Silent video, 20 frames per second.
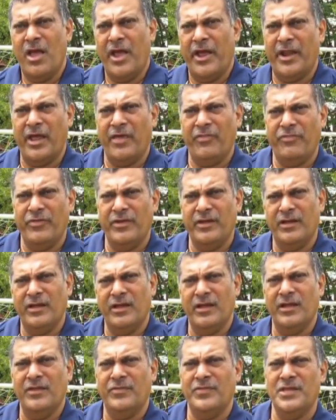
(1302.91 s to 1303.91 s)
And I think
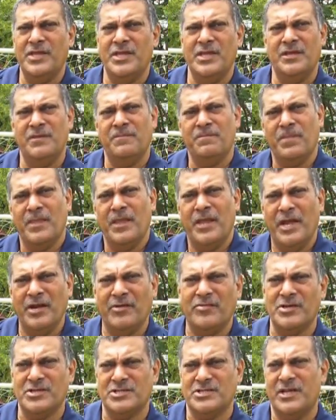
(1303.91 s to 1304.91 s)
the
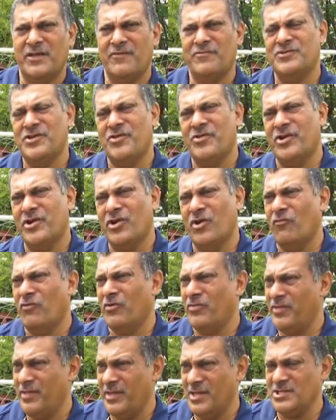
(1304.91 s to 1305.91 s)
interest have generated
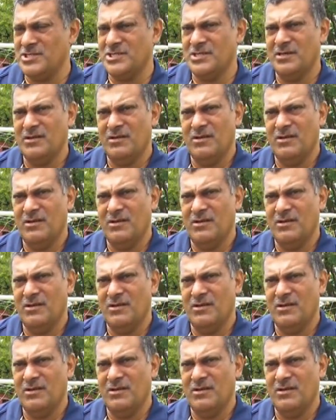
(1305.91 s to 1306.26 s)
over the years.